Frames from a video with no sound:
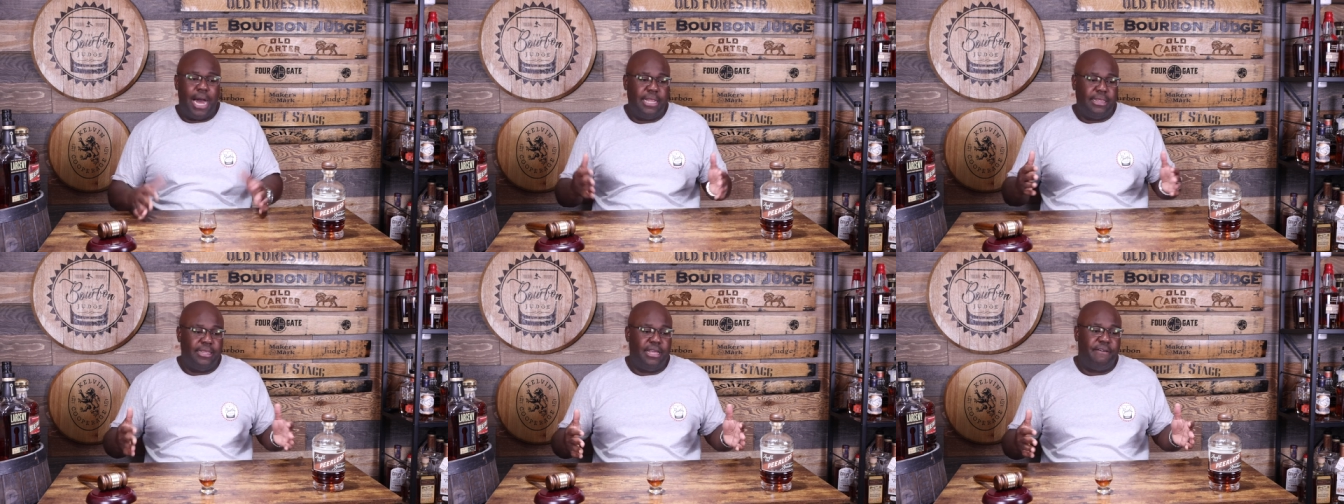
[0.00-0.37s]

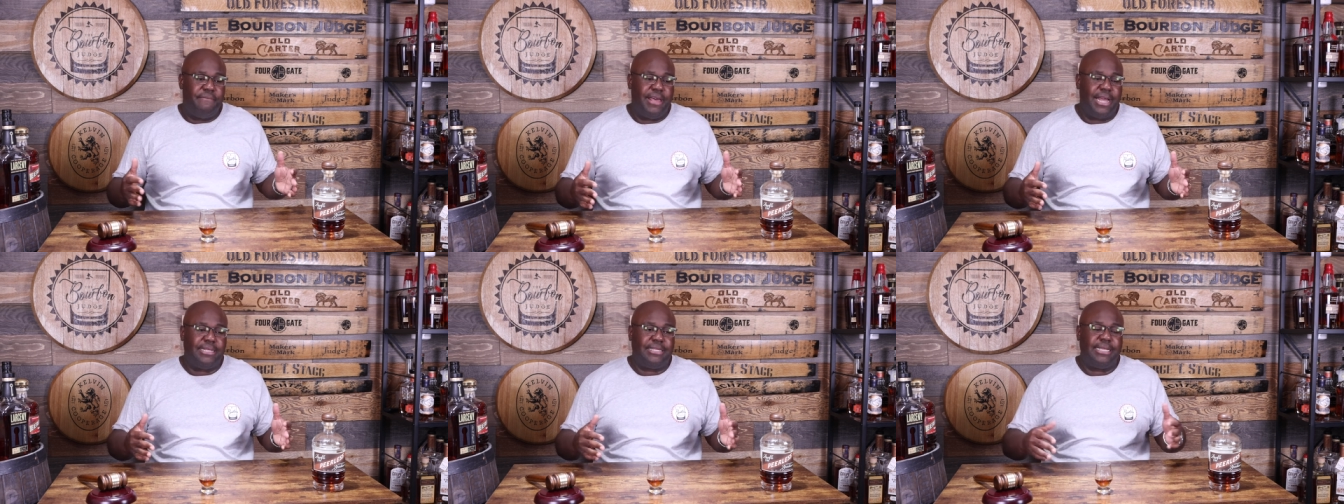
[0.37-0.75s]
I love
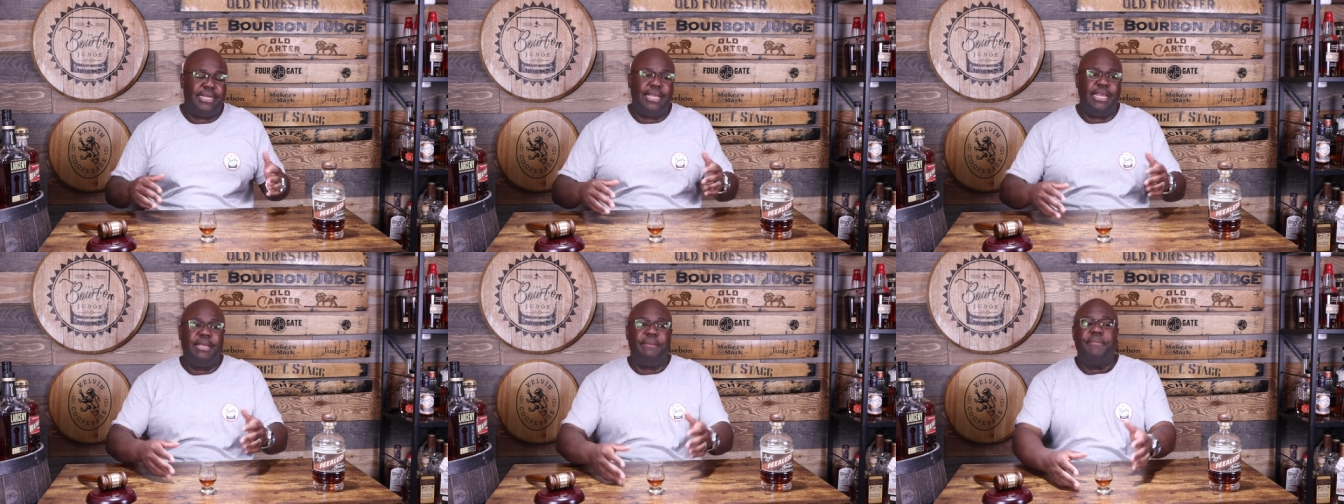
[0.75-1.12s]
that
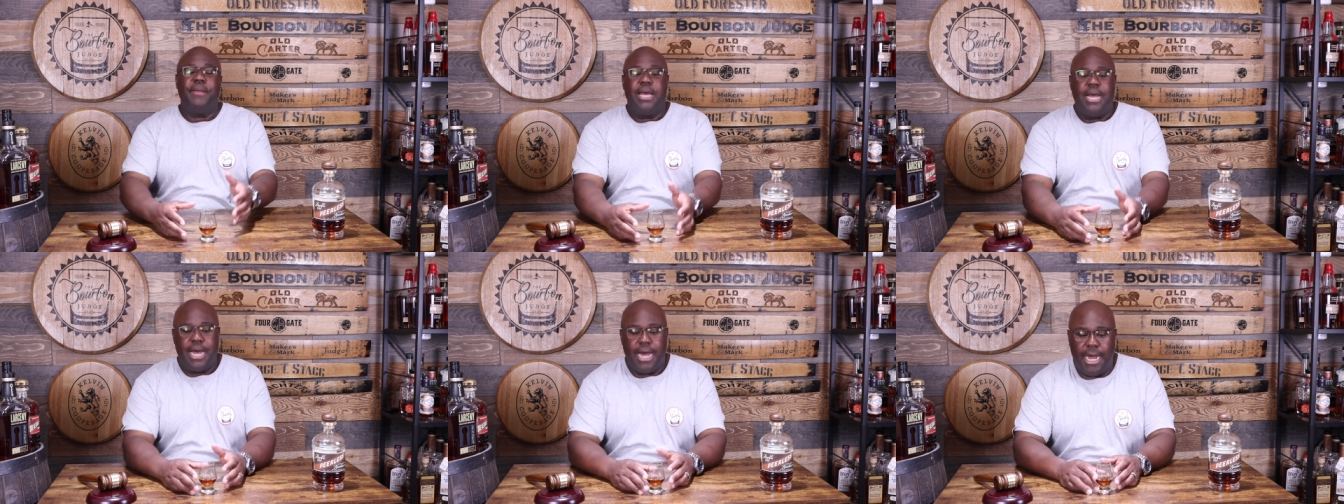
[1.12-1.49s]
team.
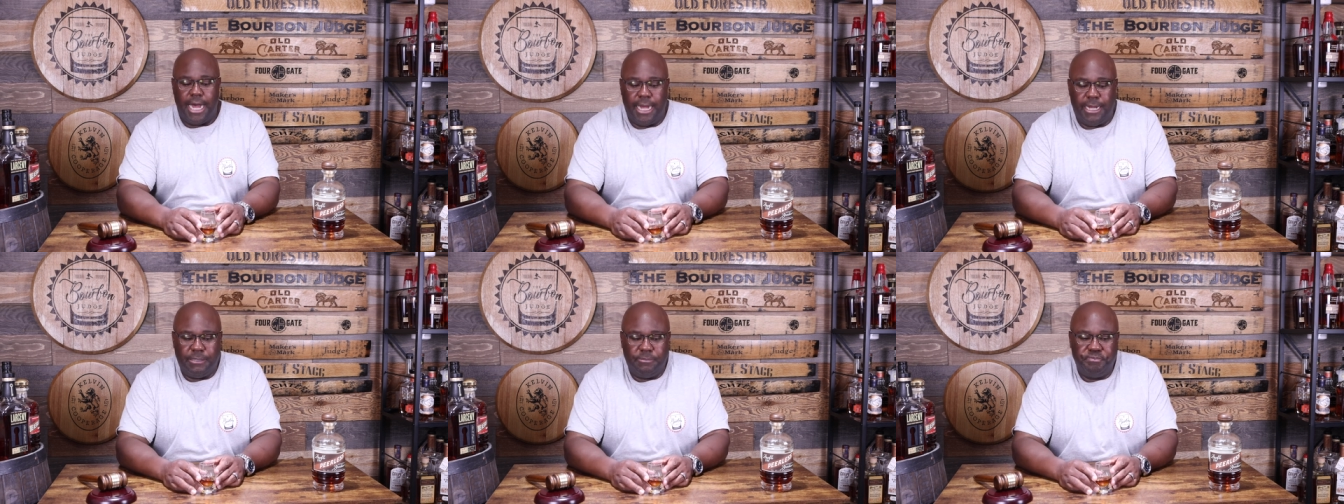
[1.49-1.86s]

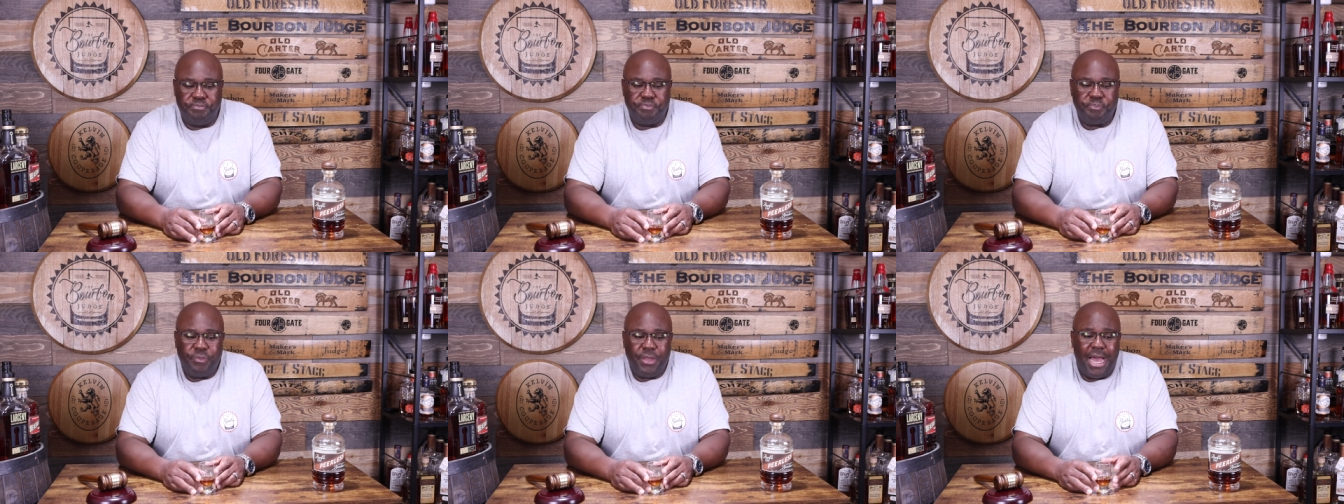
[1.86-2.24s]

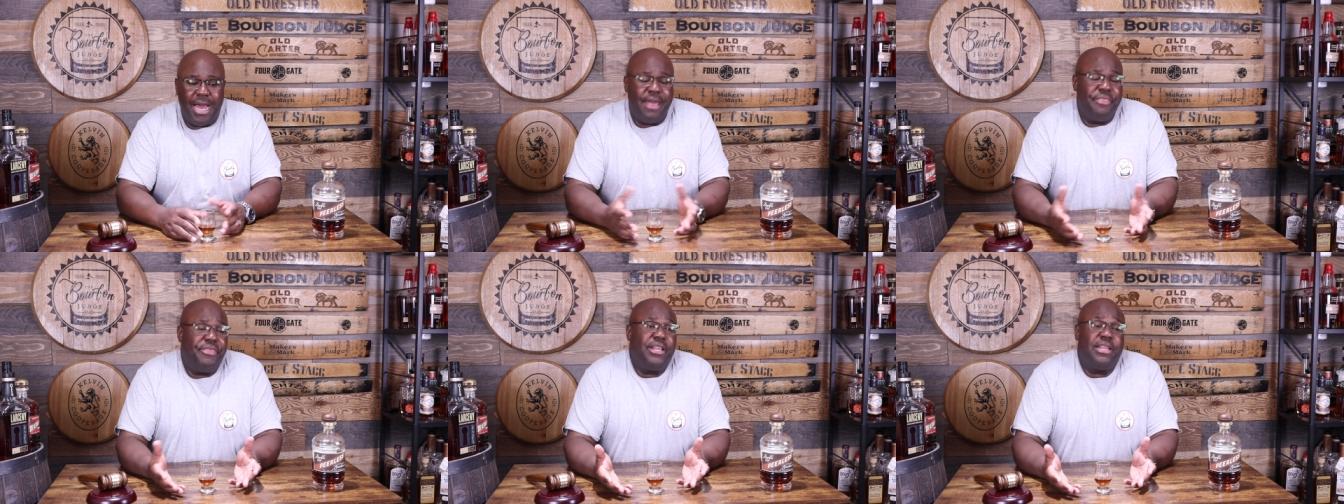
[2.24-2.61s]
Um,
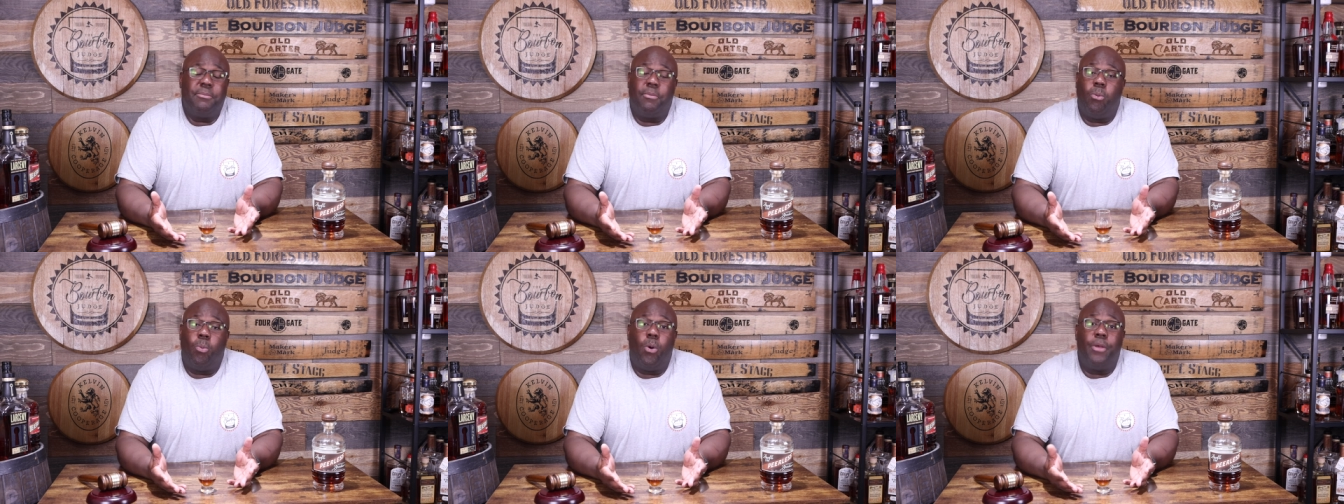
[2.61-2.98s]
I think
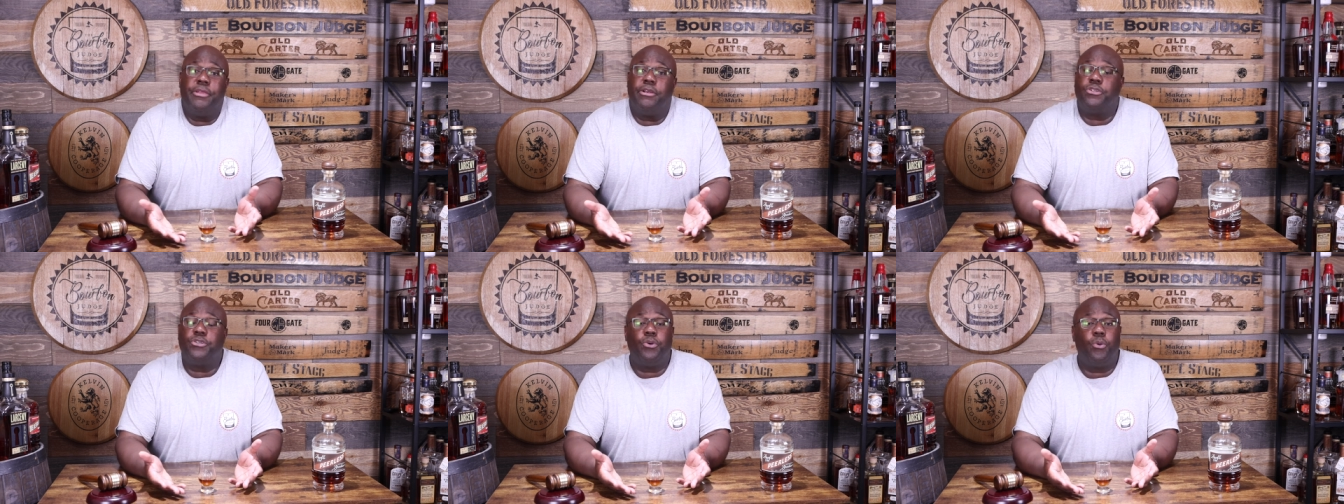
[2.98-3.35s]
number one,
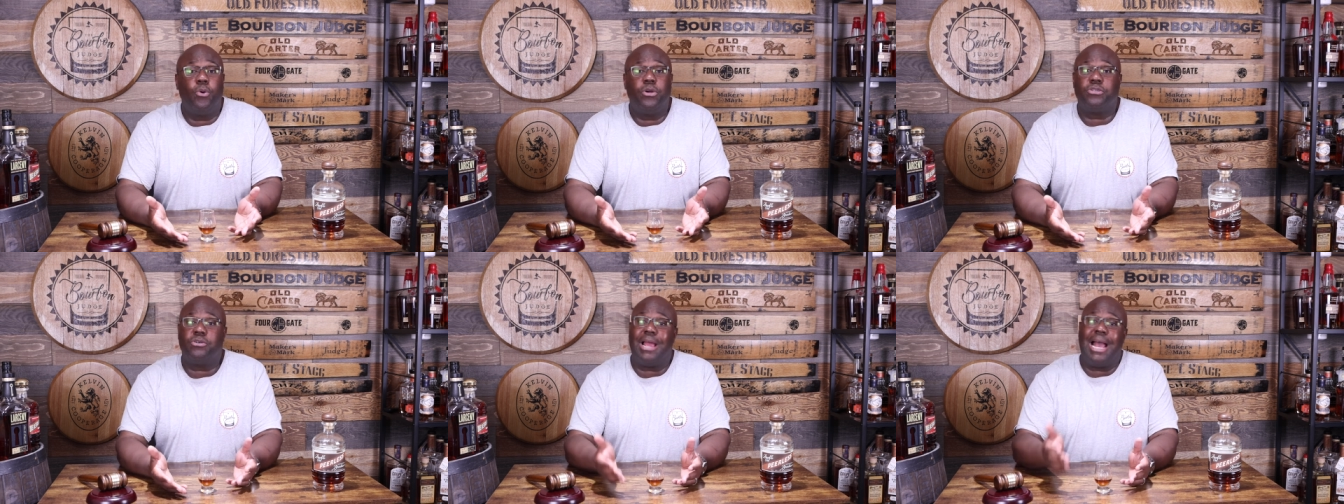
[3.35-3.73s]
their
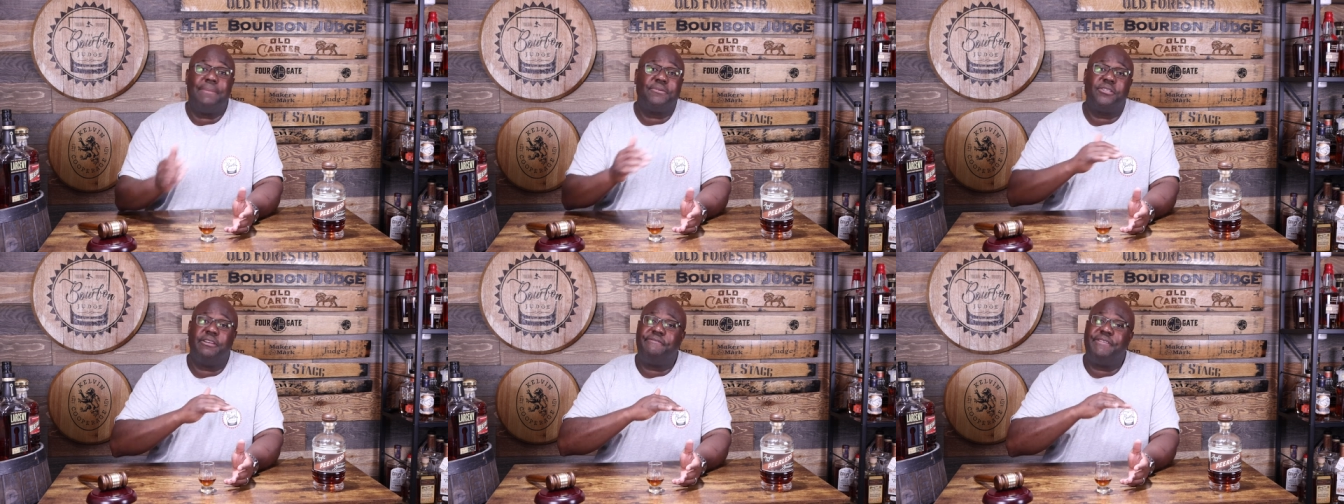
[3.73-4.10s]
tours are
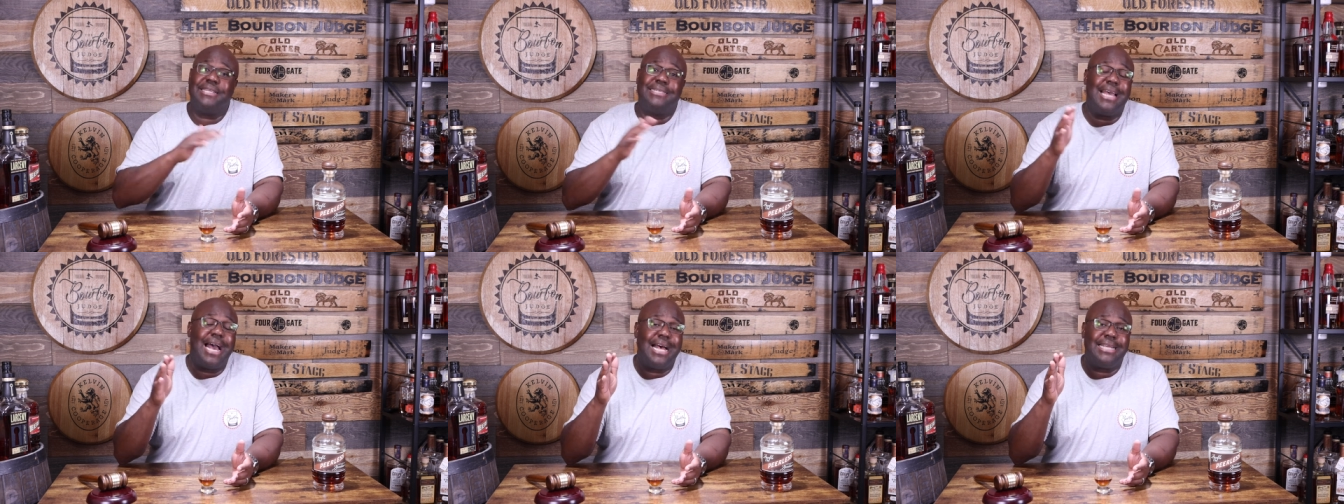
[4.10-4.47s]
absolutely
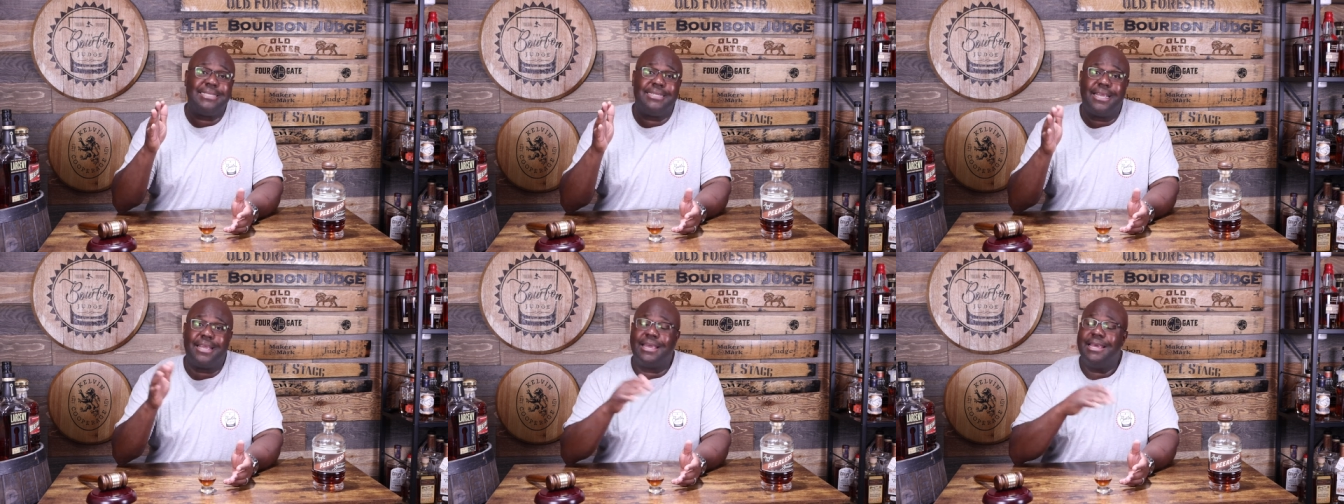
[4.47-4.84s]

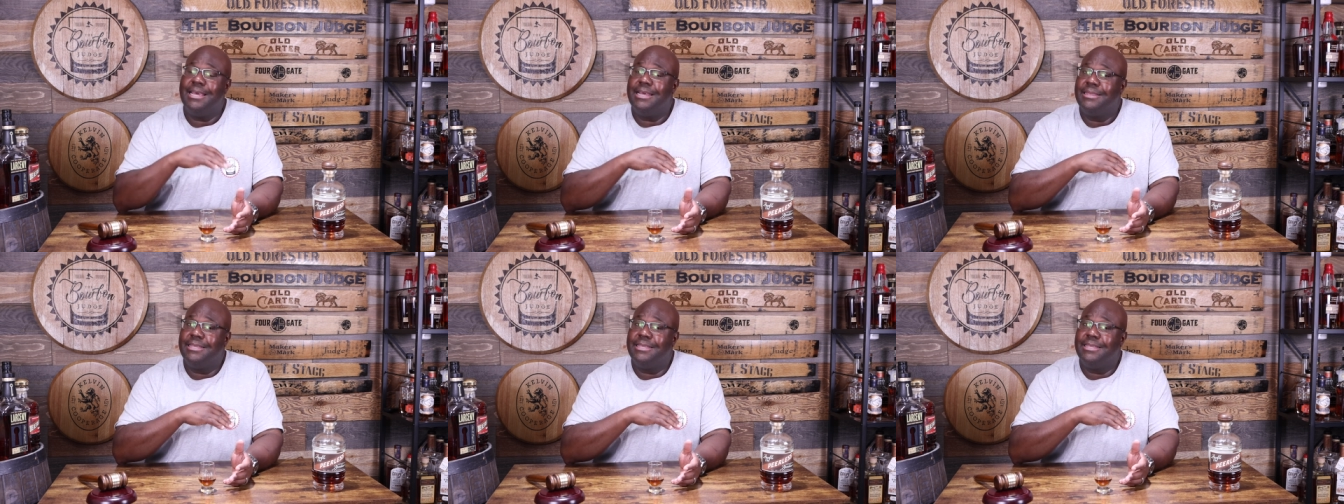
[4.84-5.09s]
fantastic.